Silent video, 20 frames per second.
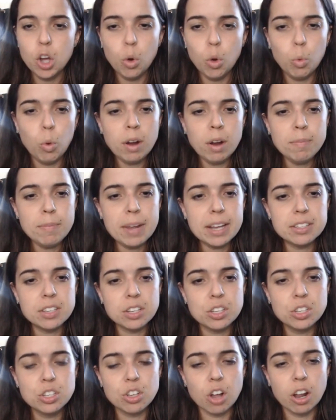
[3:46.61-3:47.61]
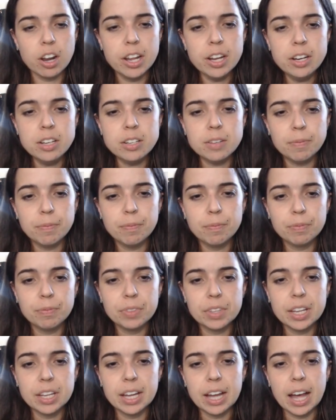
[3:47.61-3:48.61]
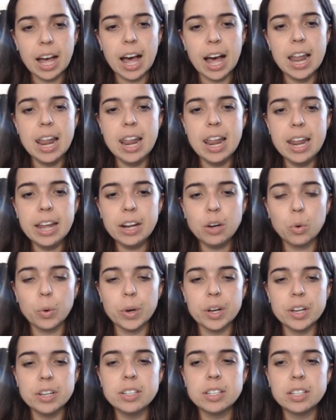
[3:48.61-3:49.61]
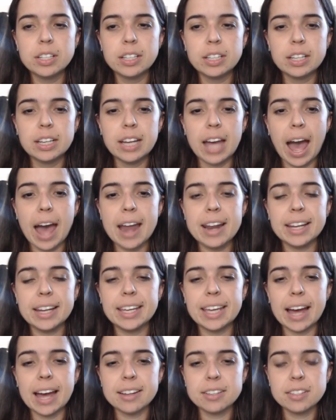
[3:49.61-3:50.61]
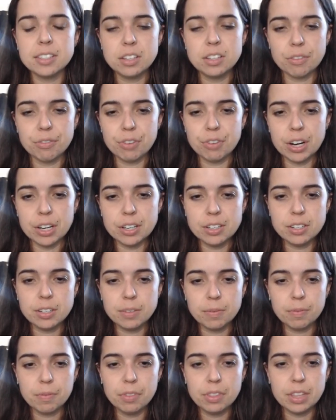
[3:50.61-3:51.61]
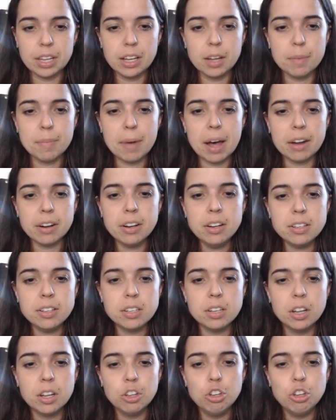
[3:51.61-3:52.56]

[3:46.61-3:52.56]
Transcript: What makes a solid, a liquid, and a gas different? Think about it.